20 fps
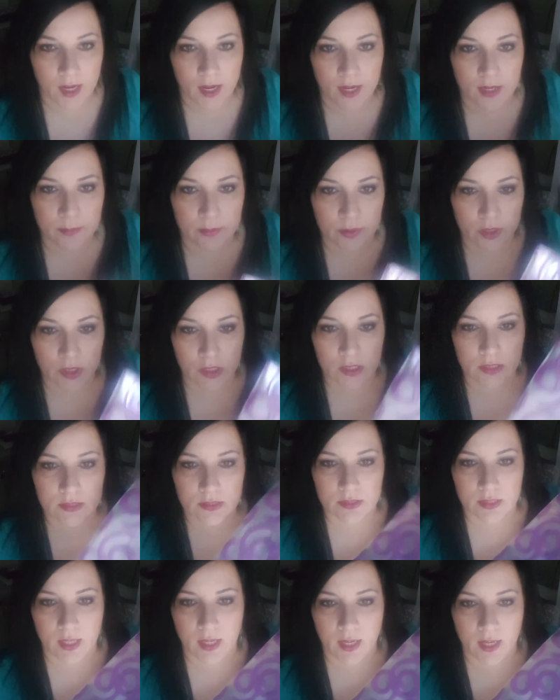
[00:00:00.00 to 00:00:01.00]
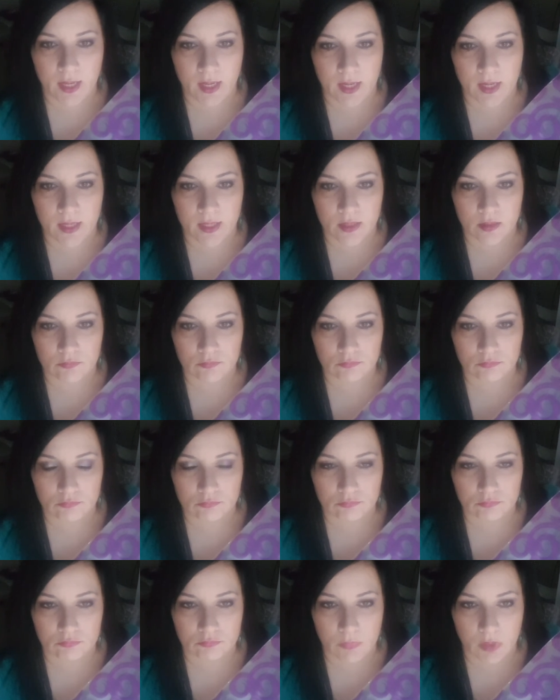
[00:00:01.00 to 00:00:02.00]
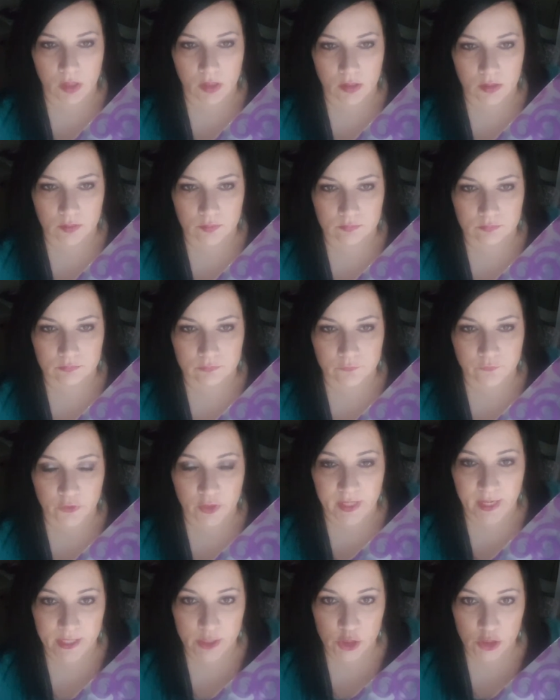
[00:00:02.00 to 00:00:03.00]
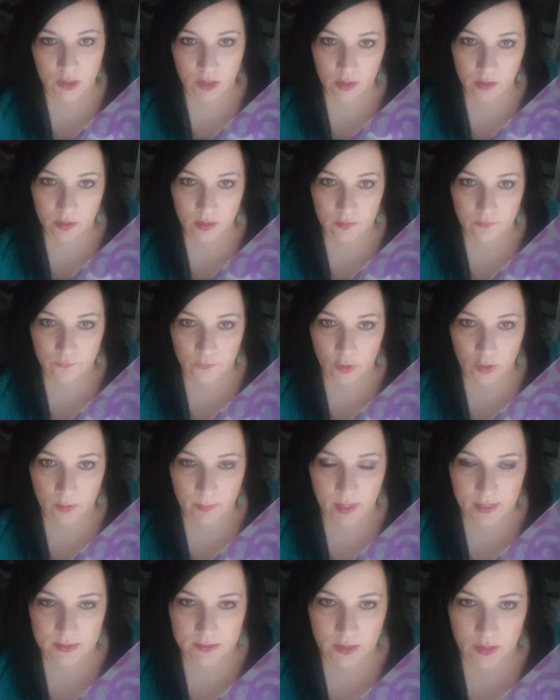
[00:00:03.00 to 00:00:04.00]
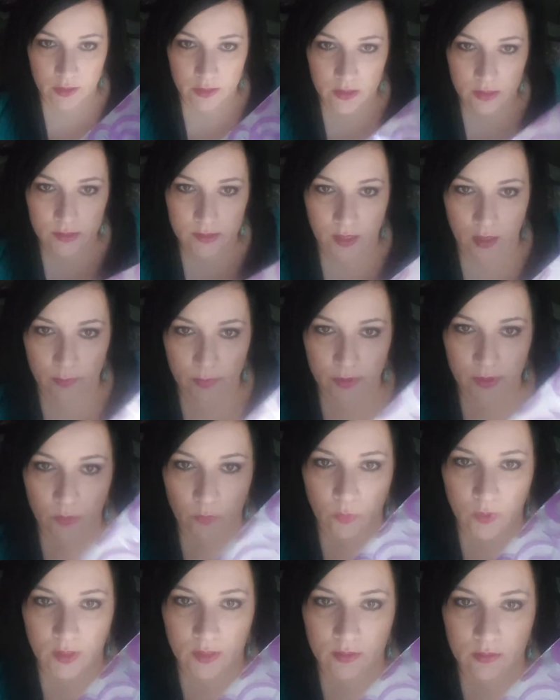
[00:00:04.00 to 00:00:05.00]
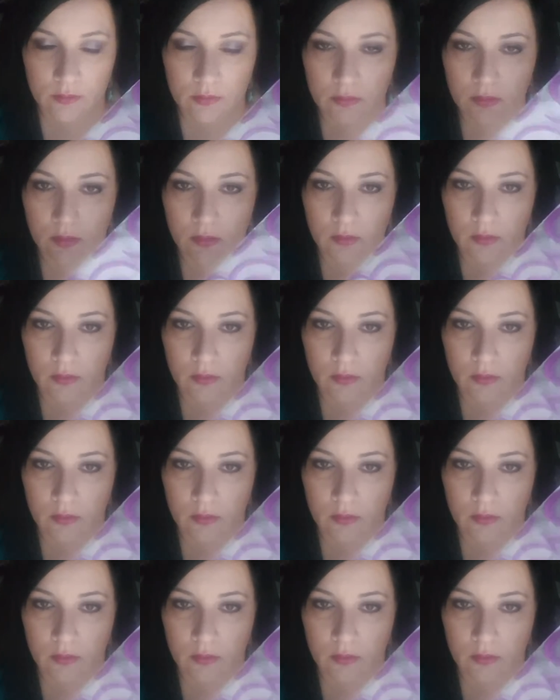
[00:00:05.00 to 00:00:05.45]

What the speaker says: I put a for cash and carry for mascaras, I'll put one